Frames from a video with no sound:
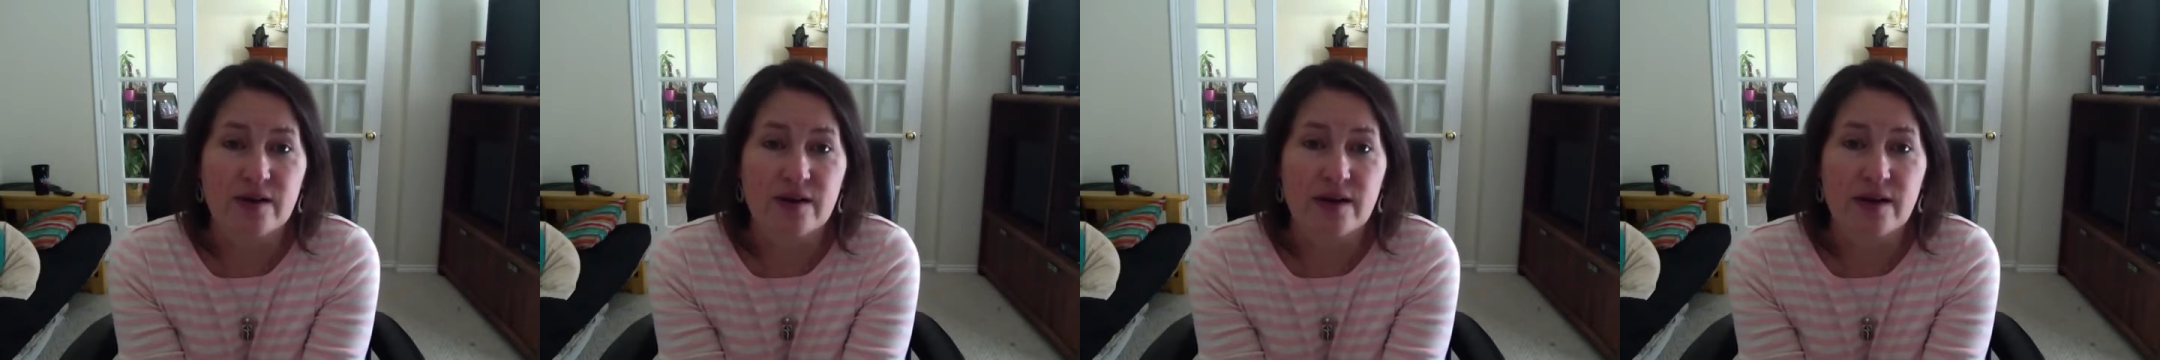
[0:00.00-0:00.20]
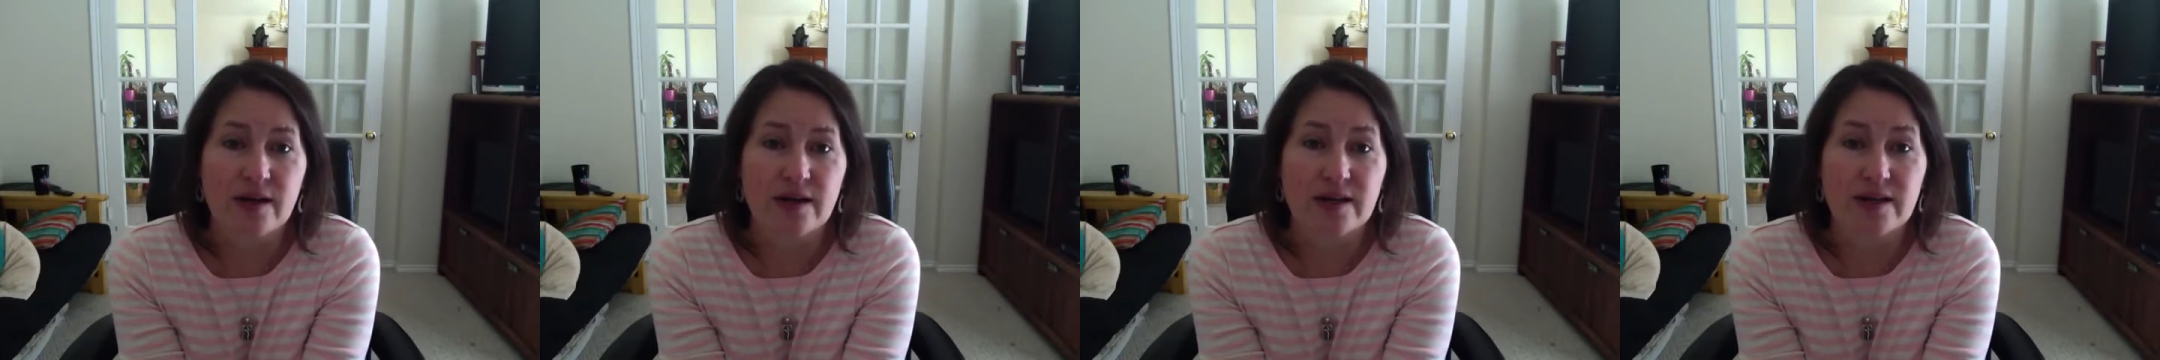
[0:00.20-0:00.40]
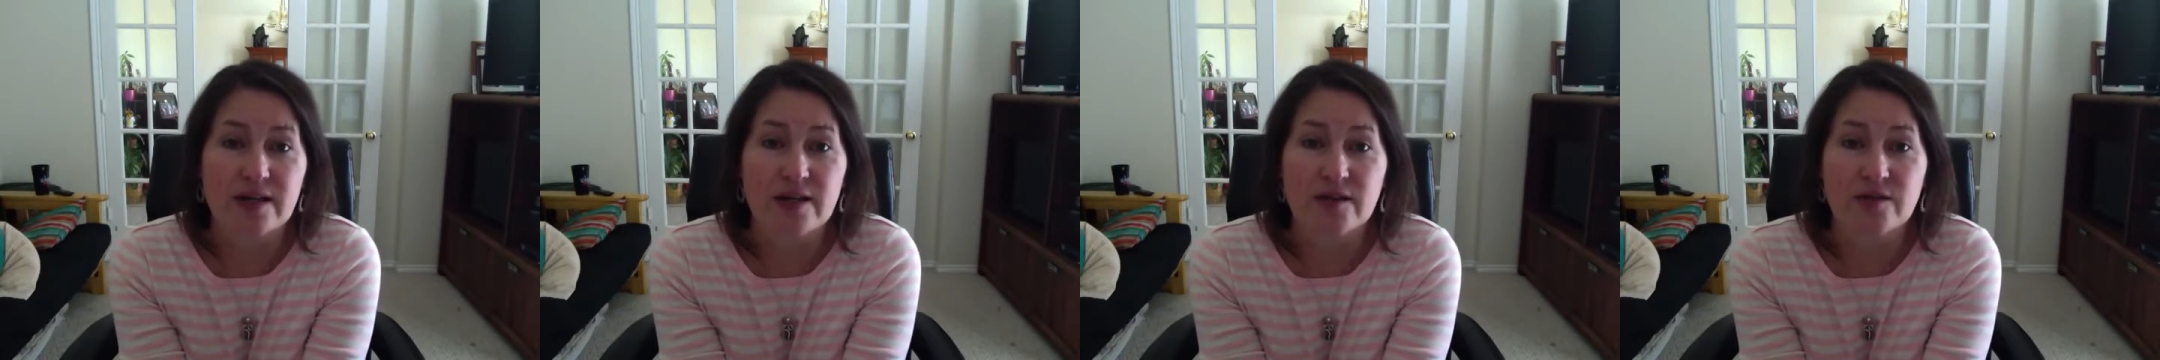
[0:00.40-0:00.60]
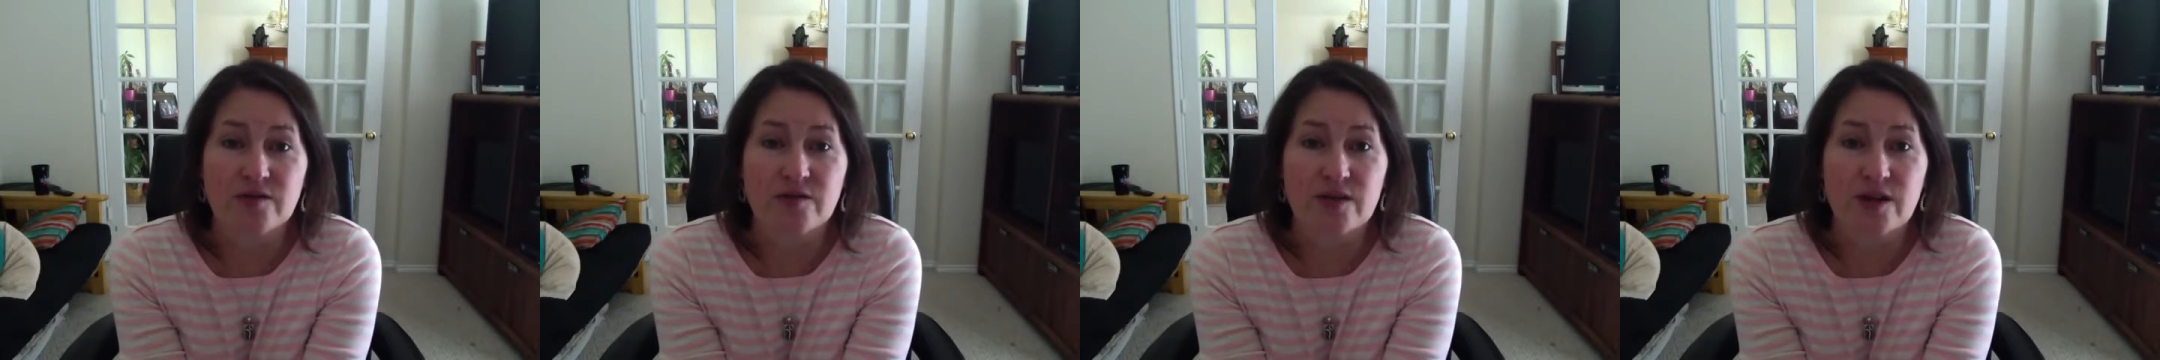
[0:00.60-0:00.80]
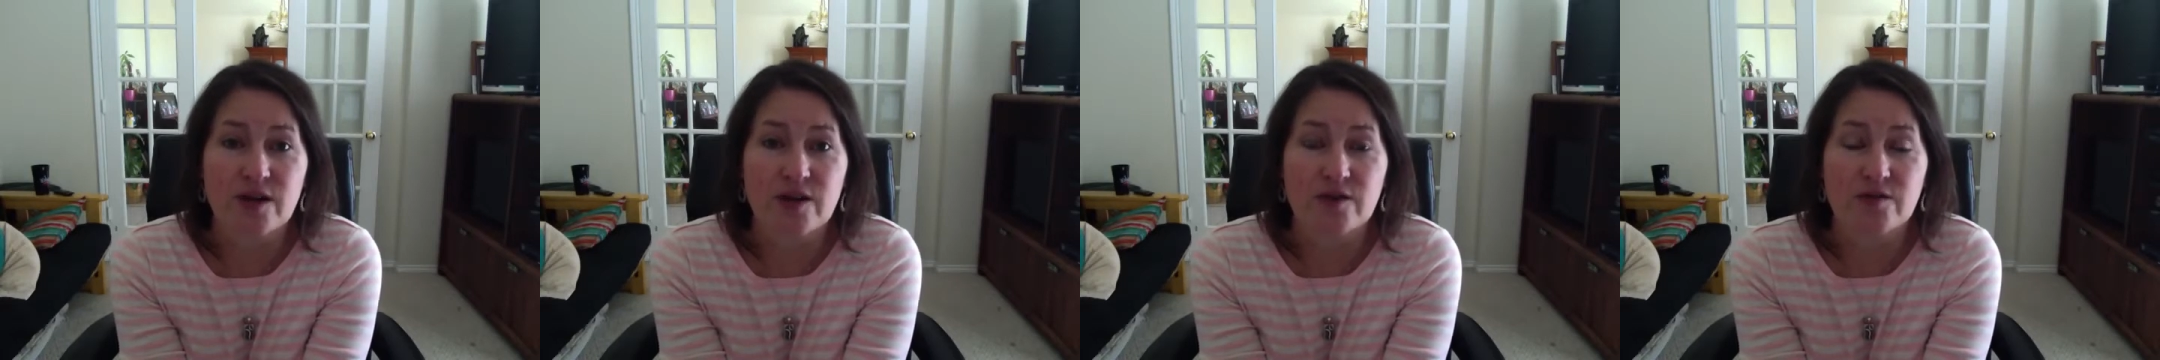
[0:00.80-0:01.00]
a
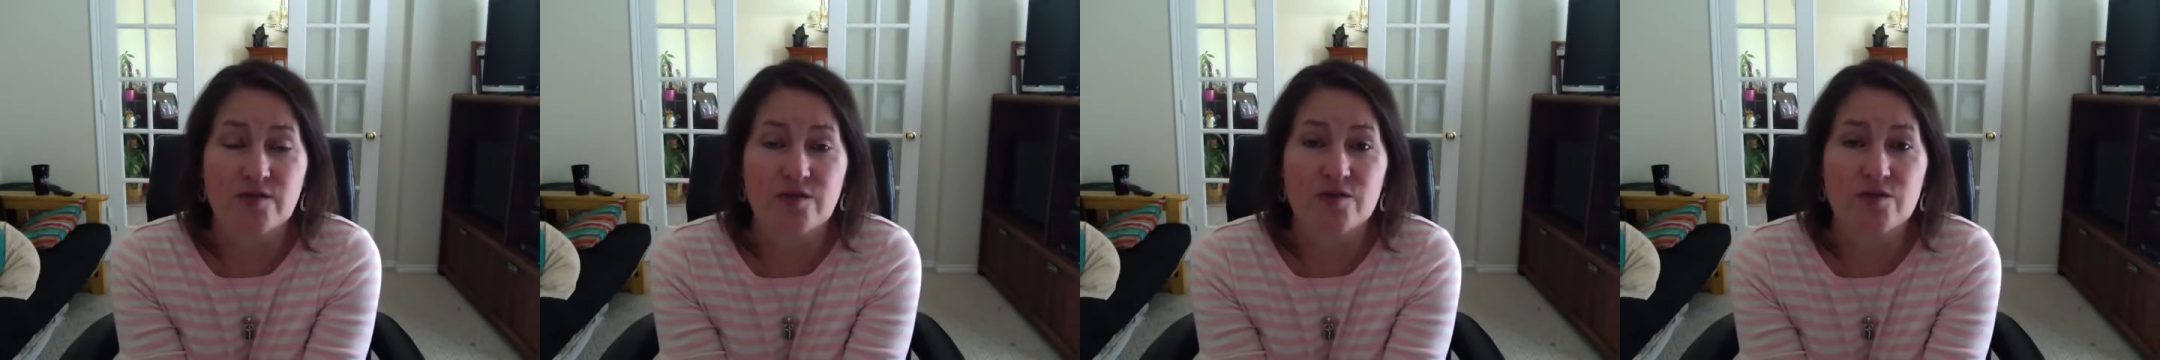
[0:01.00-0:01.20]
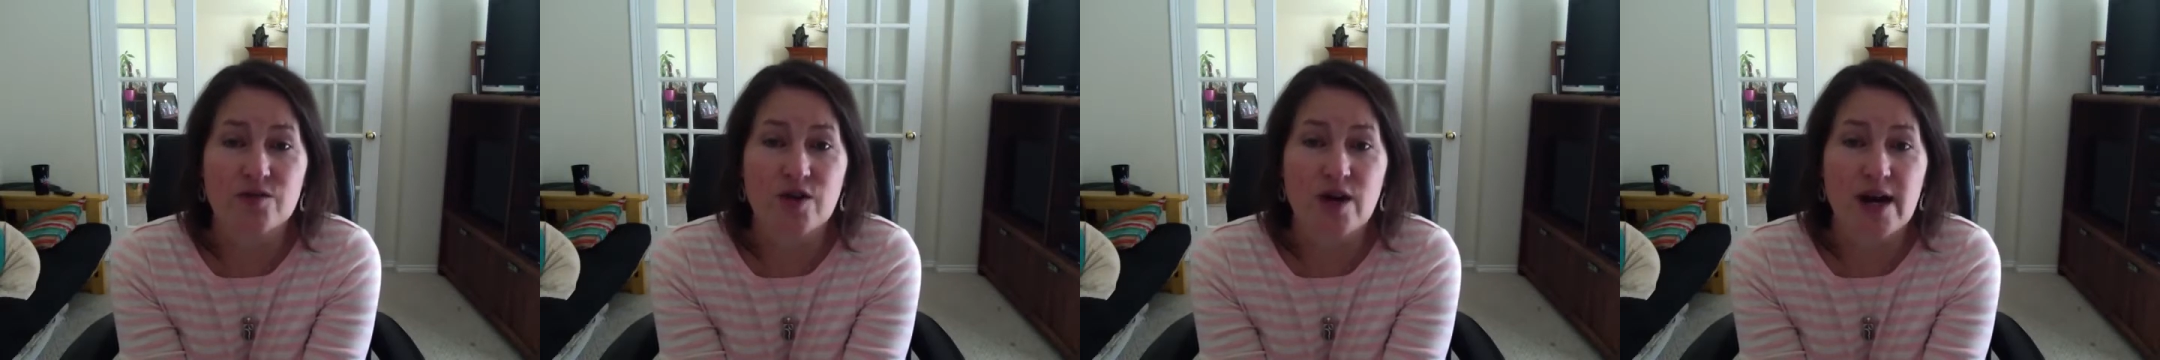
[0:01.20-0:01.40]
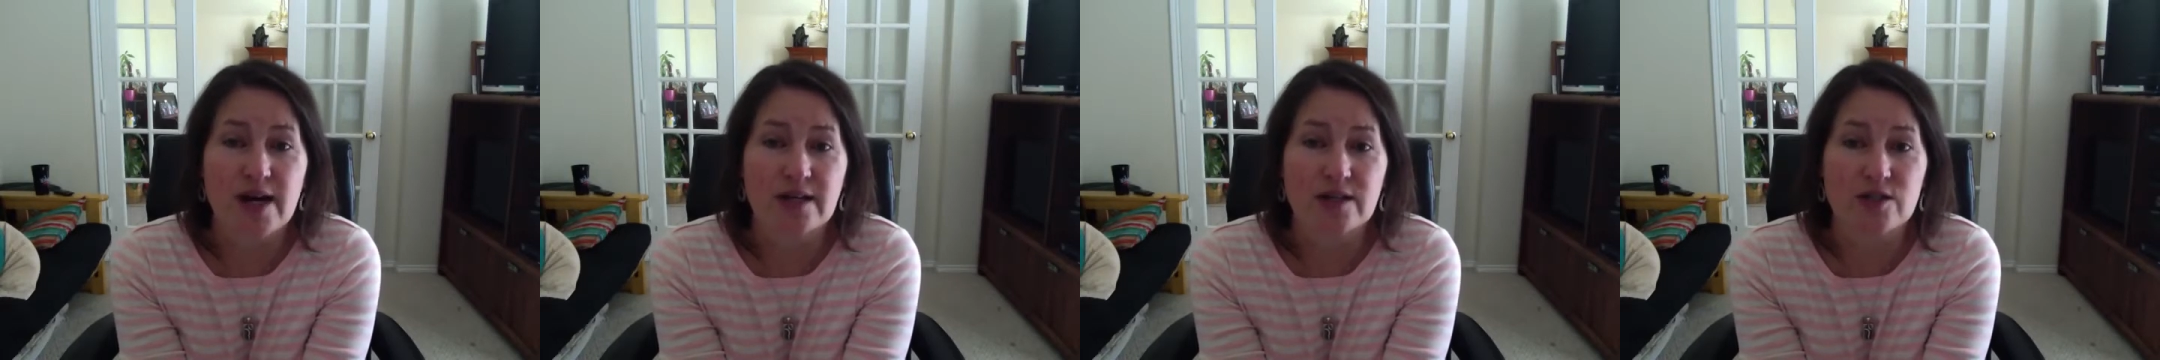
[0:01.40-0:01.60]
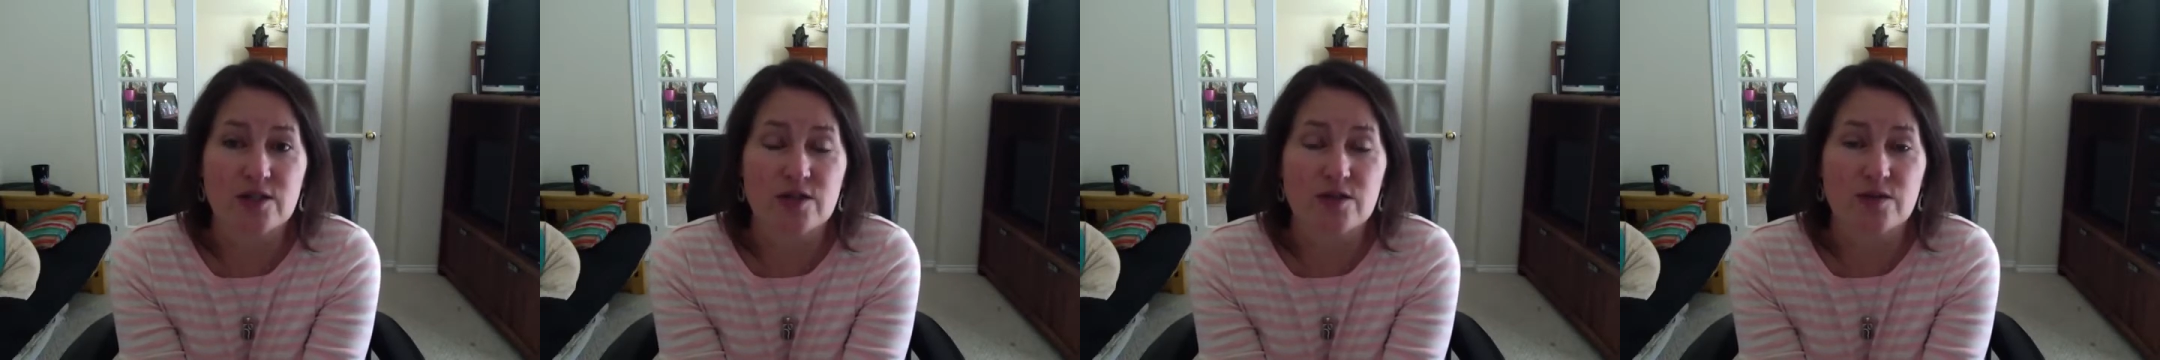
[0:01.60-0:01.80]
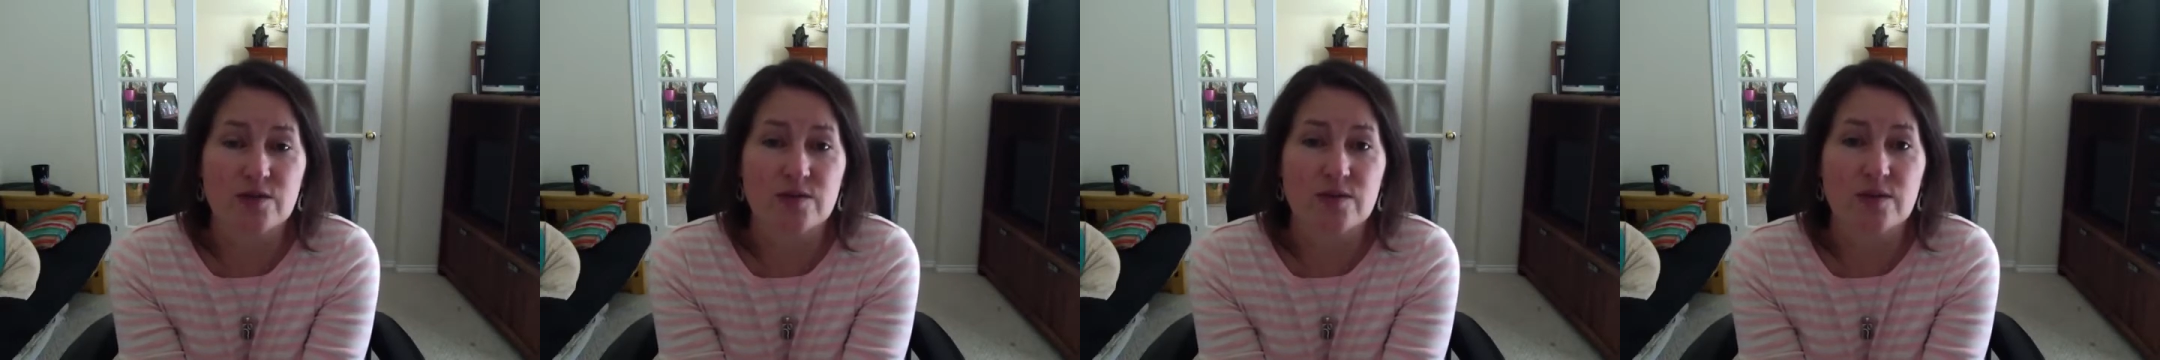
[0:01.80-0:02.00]
gift of trying
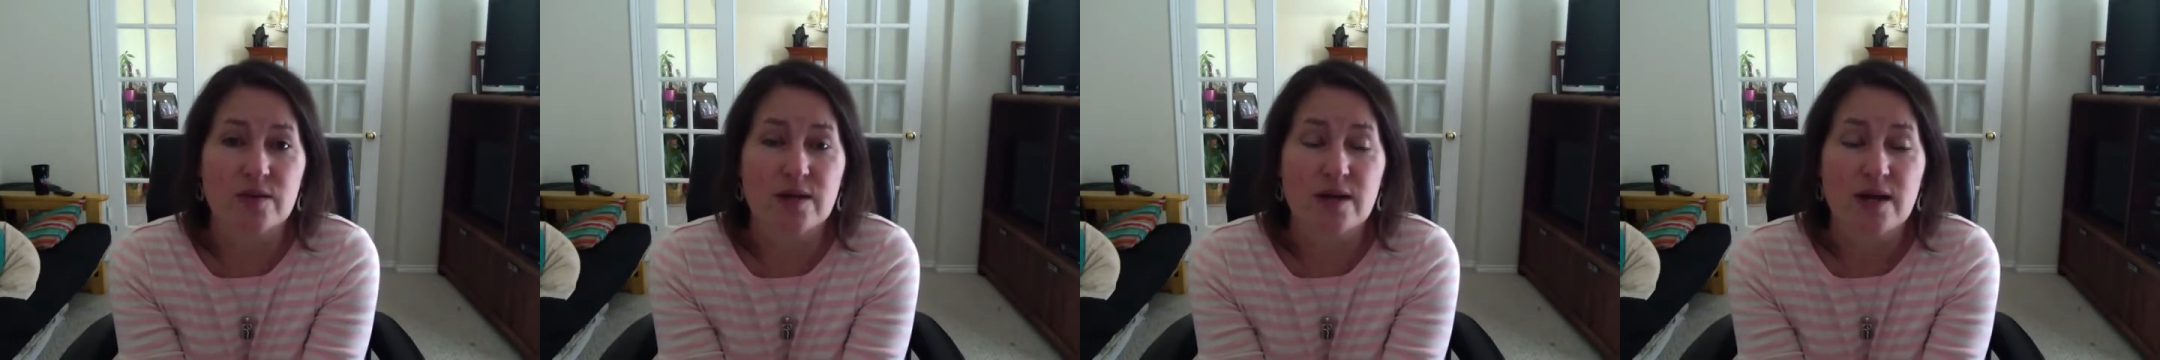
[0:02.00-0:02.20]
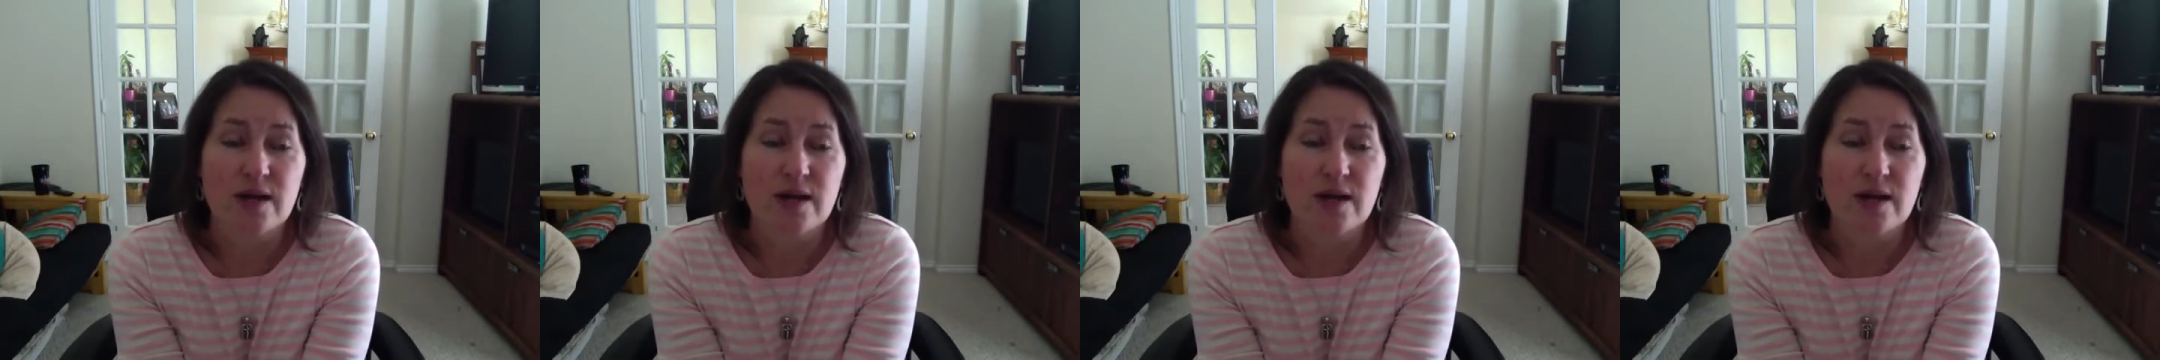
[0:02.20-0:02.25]
to